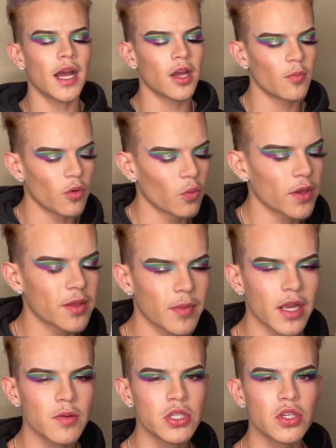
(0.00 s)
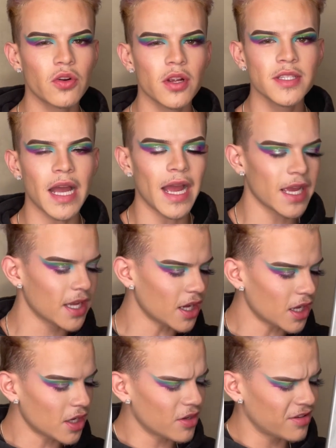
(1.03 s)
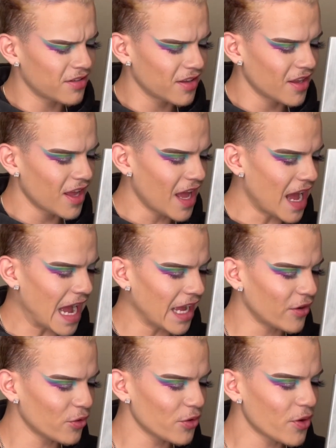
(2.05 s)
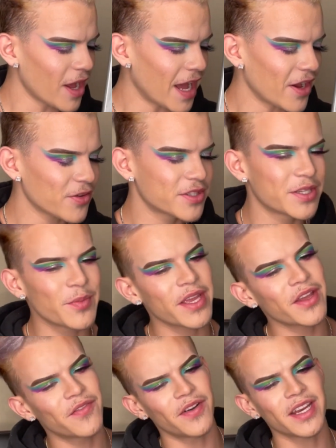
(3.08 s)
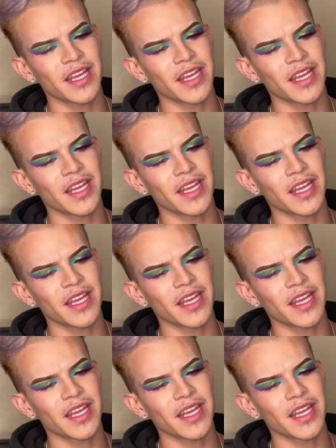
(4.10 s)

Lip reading: with makeup tutorials, I don't know how to make it funny.